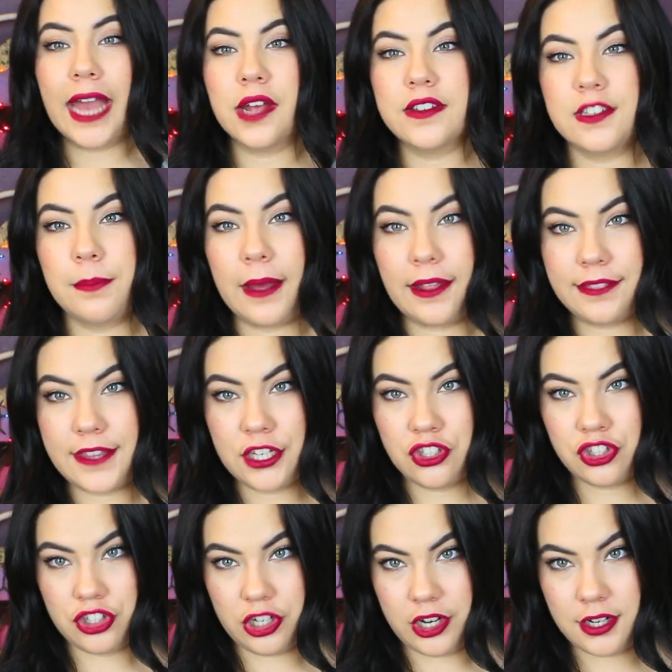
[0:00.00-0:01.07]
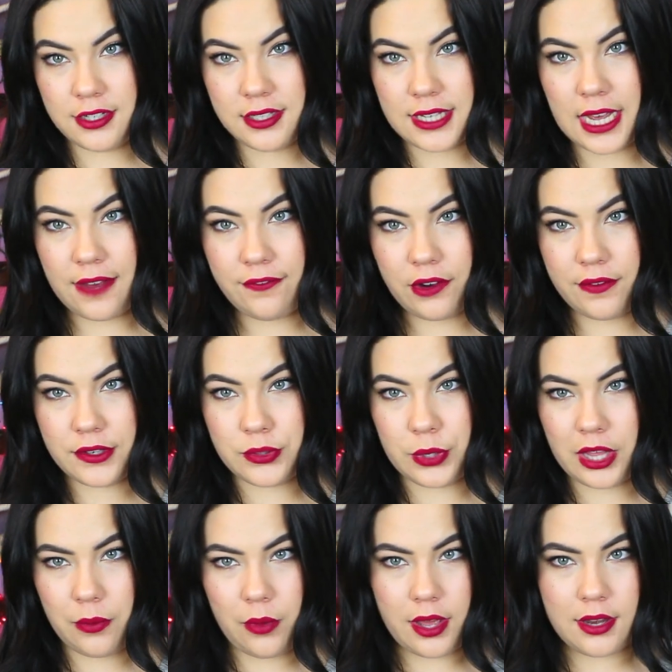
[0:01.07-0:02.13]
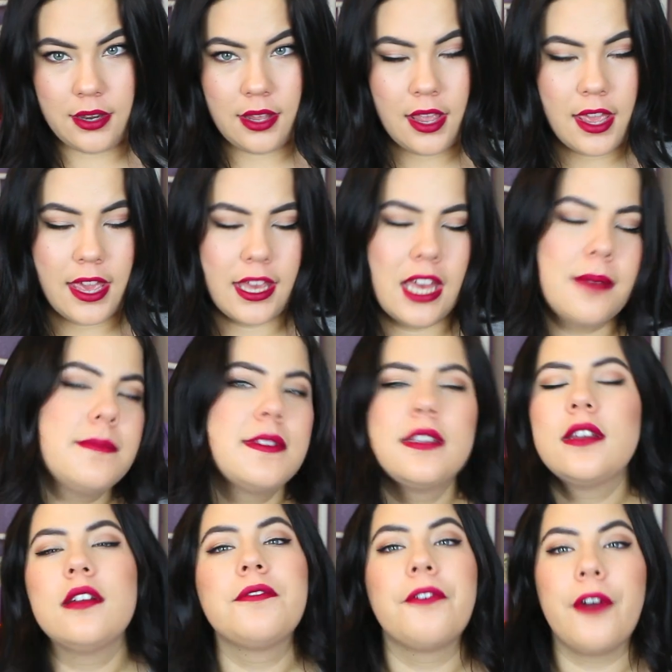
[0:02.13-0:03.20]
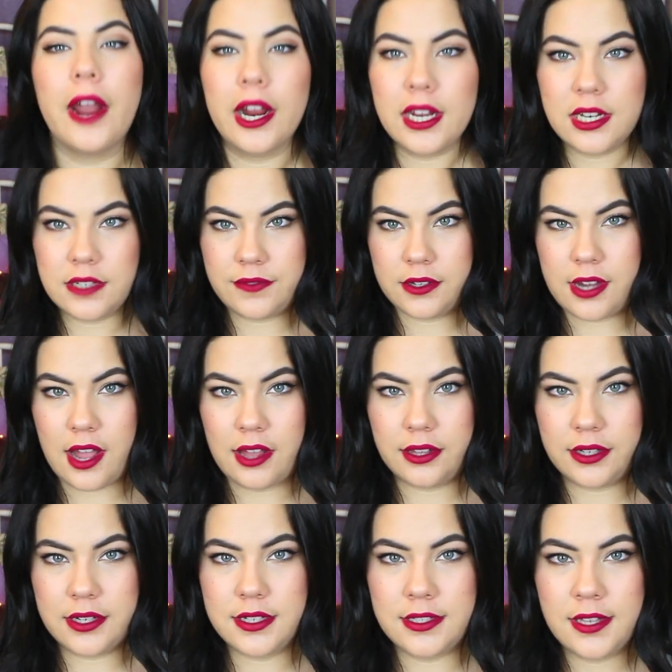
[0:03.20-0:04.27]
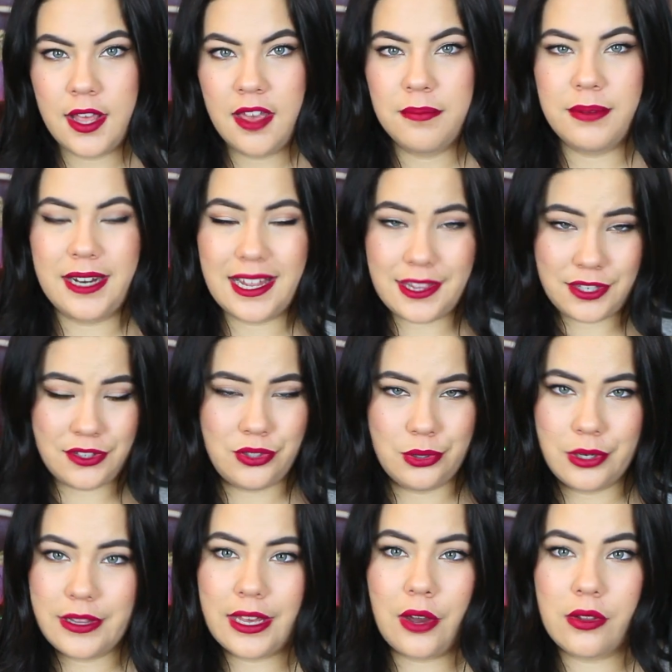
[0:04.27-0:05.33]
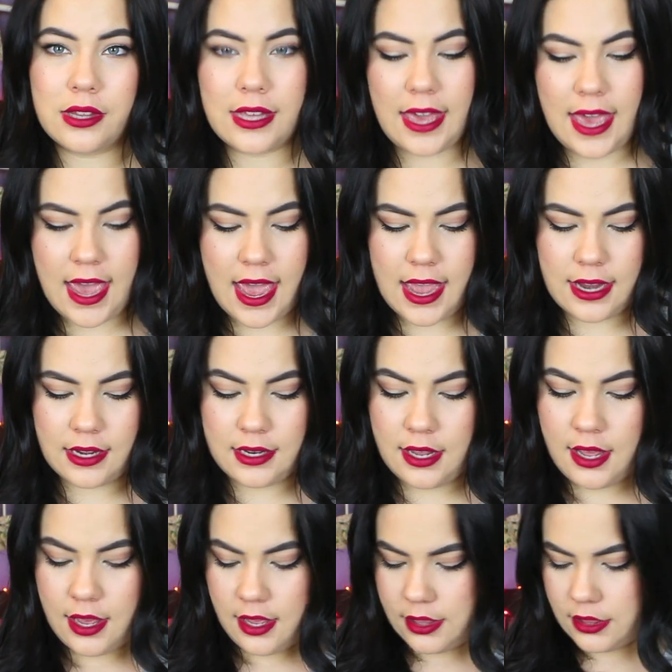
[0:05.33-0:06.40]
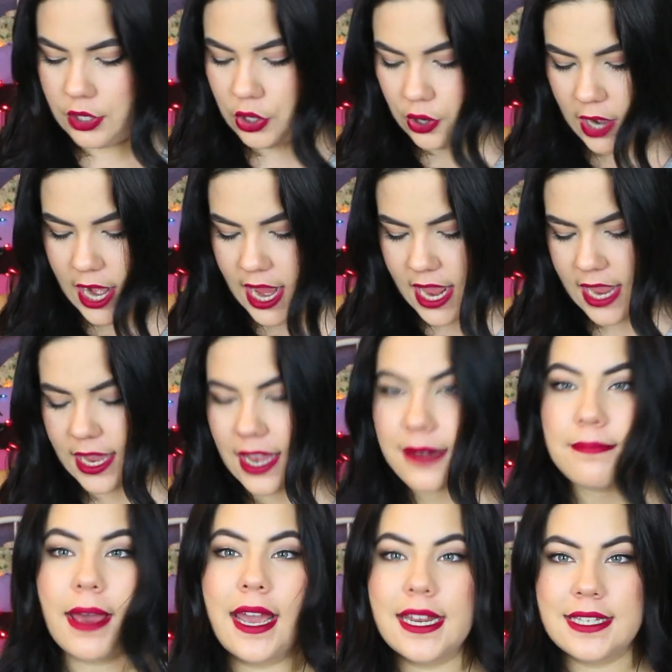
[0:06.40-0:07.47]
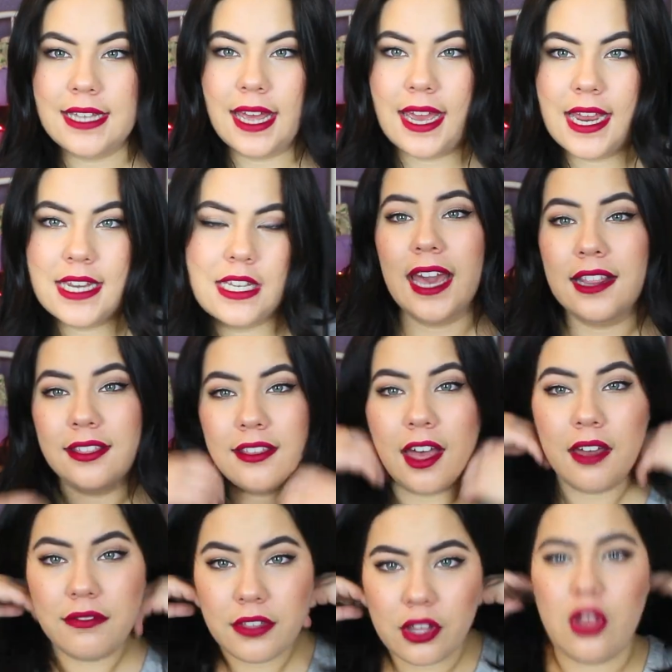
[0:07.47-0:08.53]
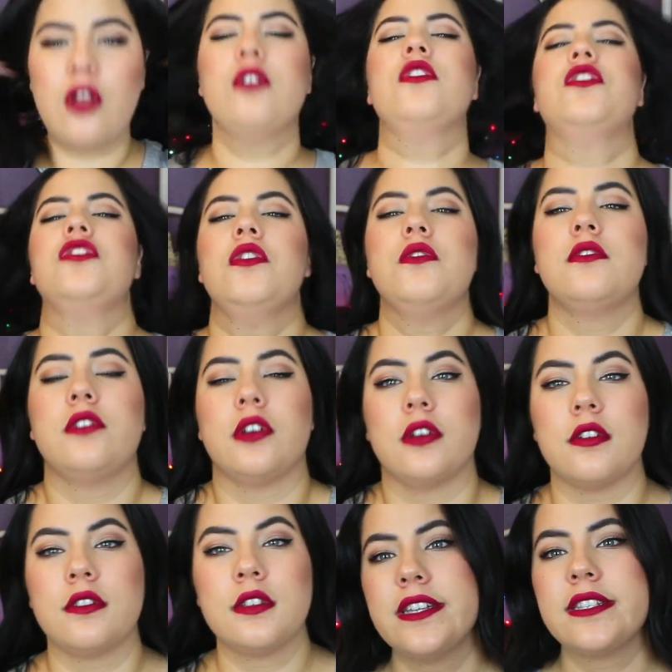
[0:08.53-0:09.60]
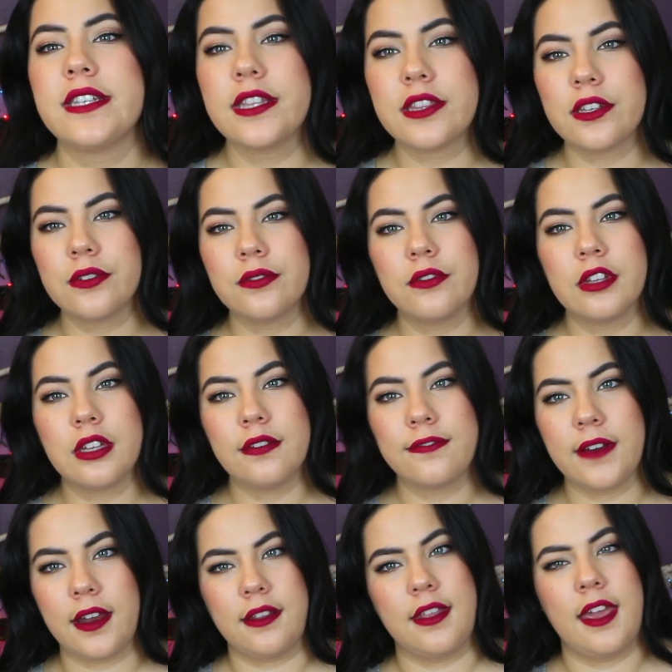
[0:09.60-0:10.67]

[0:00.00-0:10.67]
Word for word: I also bought this shirt at Forever 21. It comes in a variety of different colors, but at the store they only had the gray in my size. I love the cold shoulders. I just think they're really fun.